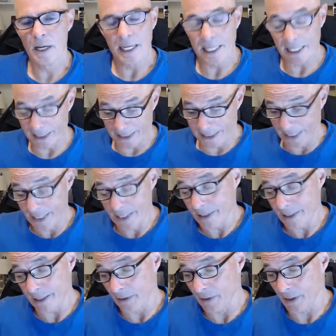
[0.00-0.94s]
It
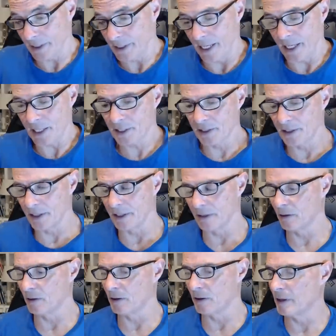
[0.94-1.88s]
didn't on the test that
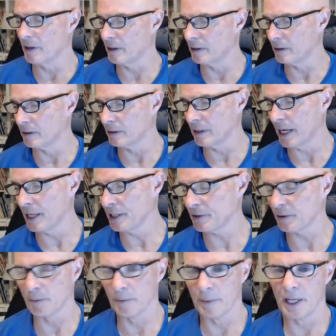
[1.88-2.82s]
the guys
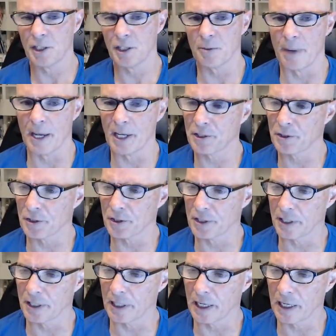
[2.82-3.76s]
from Engine Masters did.